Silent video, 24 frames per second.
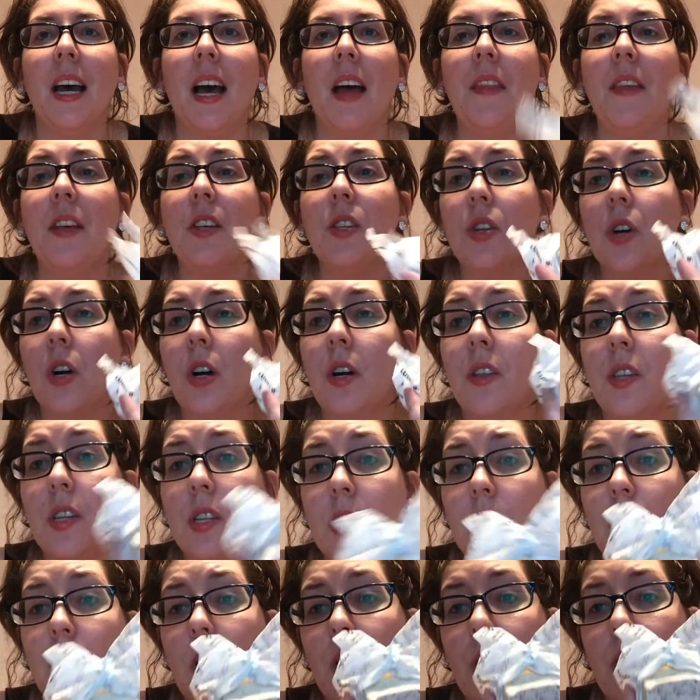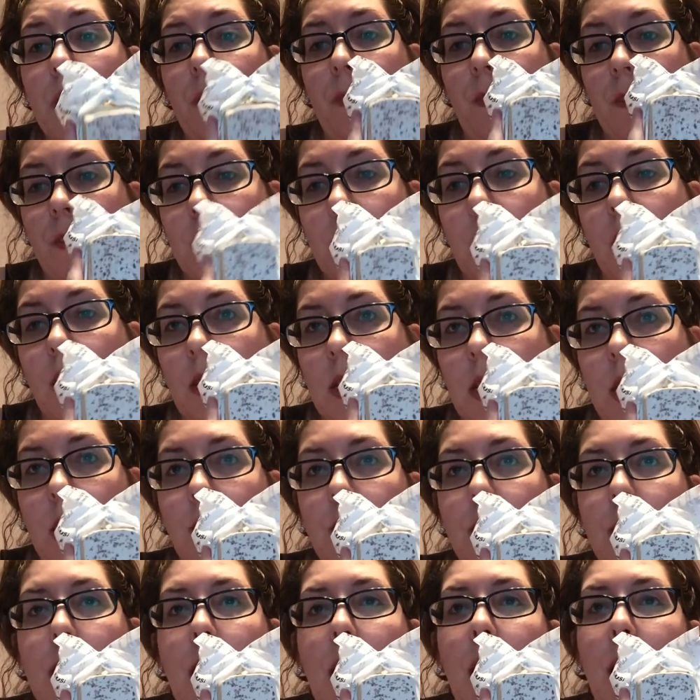This is also for
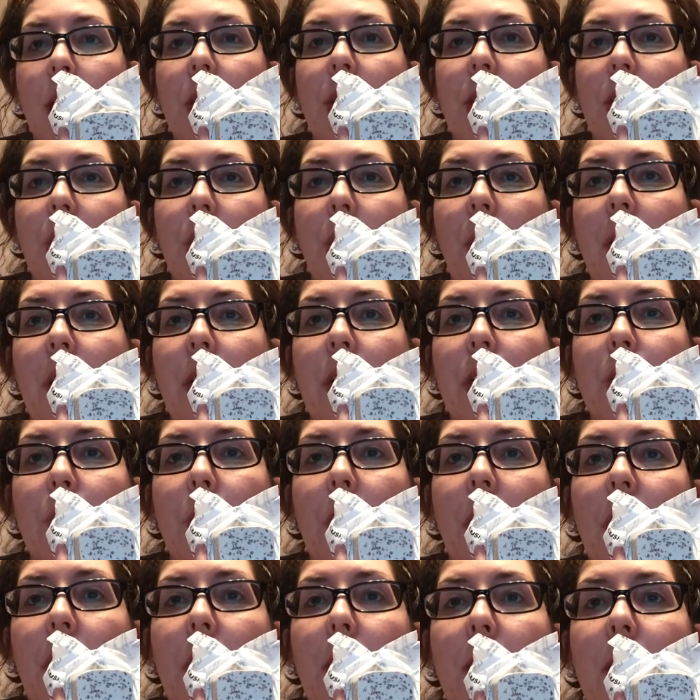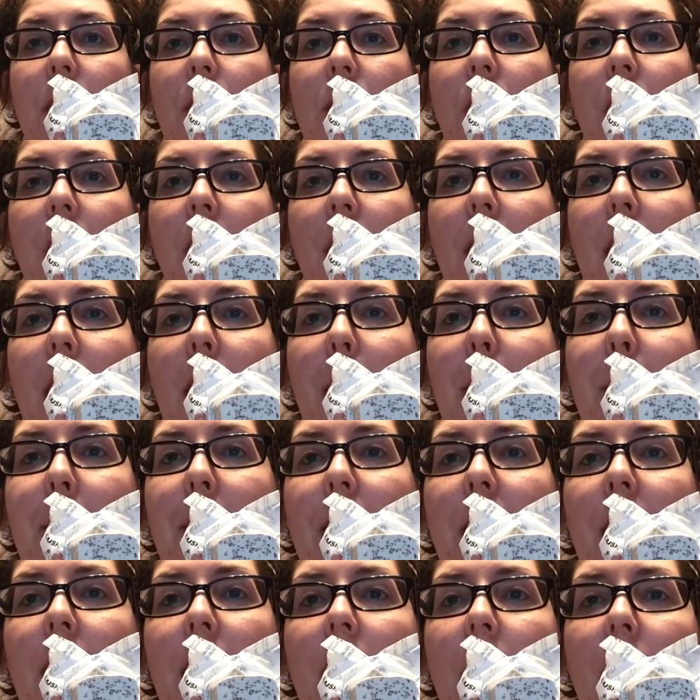sensitive skin too. I just wanted to mention that,
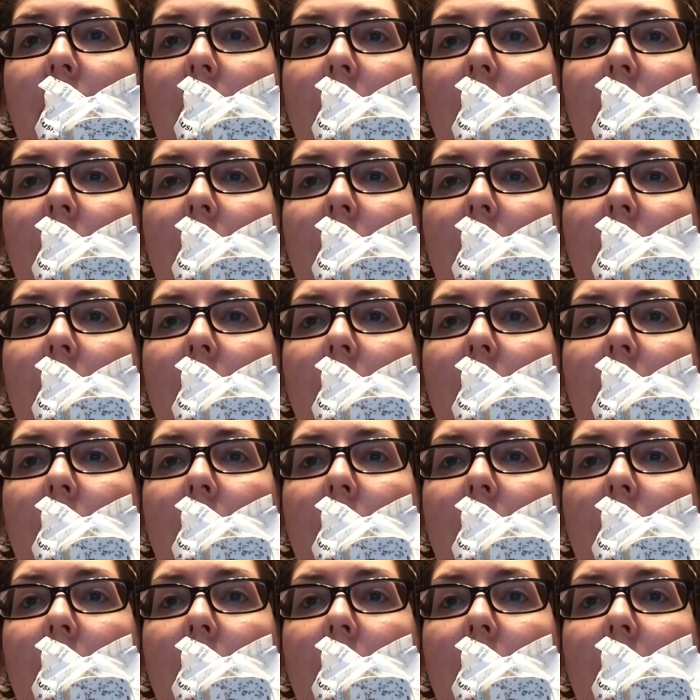but